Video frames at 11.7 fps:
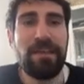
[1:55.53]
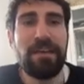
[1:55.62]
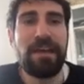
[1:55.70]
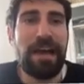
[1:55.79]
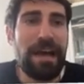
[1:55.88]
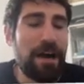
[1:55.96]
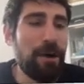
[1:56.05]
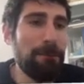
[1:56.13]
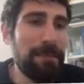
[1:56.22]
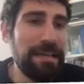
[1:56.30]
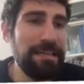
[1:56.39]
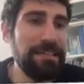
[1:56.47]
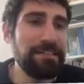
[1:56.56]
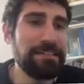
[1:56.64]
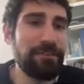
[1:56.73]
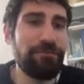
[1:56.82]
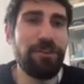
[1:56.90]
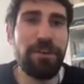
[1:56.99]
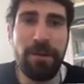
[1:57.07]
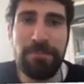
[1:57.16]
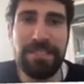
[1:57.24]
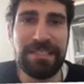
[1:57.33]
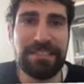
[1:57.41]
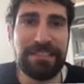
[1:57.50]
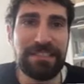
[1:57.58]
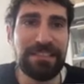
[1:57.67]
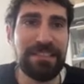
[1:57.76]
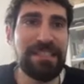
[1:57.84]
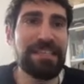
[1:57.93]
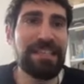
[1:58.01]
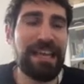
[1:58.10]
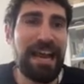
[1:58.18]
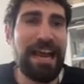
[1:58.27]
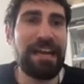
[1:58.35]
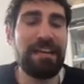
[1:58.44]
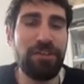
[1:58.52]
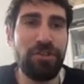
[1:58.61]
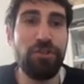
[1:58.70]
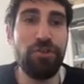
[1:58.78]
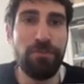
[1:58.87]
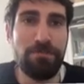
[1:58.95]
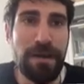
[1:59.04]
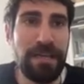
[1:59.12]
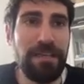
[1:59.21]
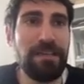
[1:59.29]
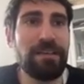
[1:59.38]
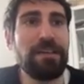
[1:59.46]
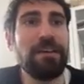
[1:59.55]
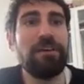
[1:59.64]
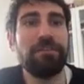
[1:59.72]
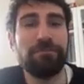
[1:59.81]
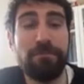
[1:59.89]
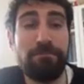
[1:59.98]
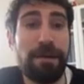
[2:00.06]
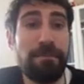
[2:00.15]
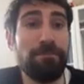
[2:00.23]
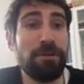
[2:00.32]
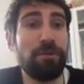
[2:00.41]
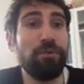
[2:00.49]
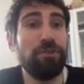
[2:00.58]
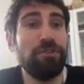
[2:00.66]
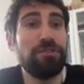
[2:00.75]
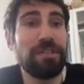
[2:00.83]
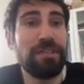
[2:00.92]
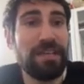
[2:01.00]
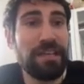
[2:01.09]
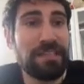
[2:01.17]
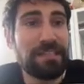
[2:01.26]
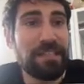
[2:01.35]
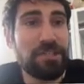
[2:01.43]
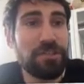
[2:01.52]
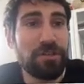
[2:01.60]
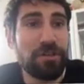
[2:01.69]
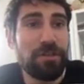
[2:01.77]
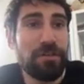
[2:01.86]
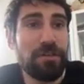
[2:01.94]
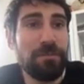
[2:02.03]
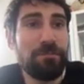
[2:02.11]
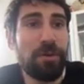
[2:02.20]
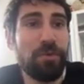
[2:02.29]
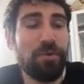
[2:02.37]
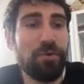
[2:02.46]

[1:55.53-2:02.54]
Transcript: How many different number sentences can you make? Remember, we're using the addition, but we're